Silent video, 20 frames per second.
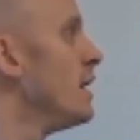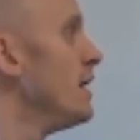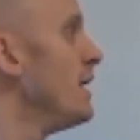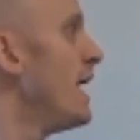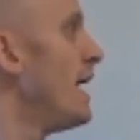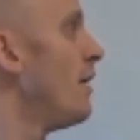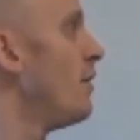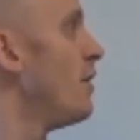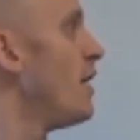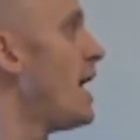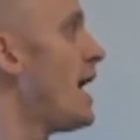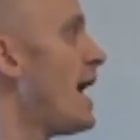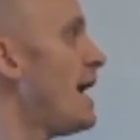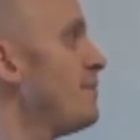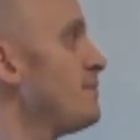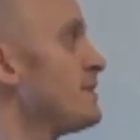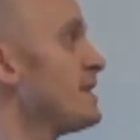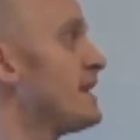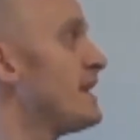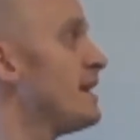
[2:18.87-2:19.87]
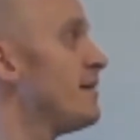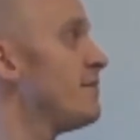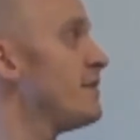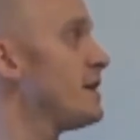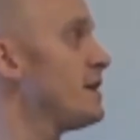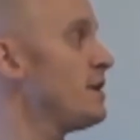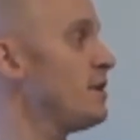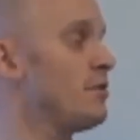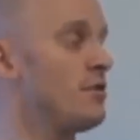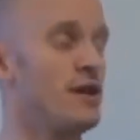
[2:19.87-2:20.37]
Now, I'm
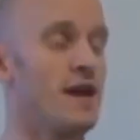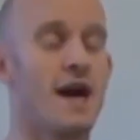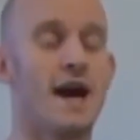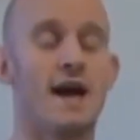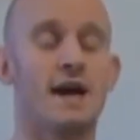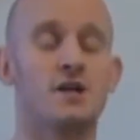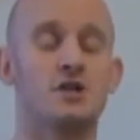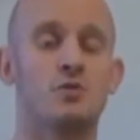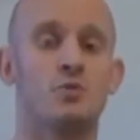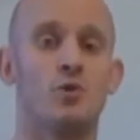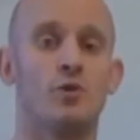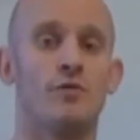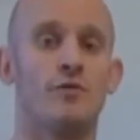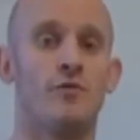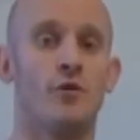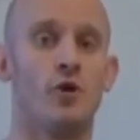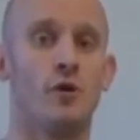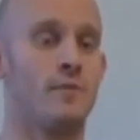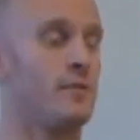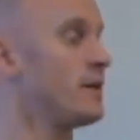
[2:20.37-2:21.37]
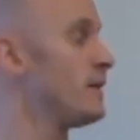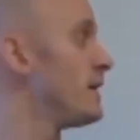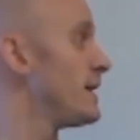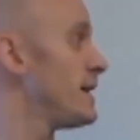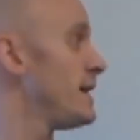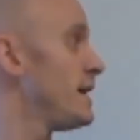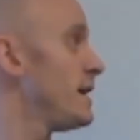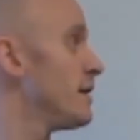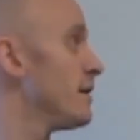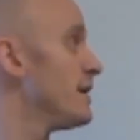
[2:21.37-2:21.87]
giving you the actual formula
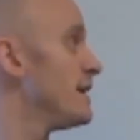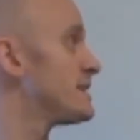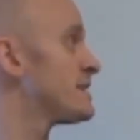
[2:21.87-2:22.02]
here.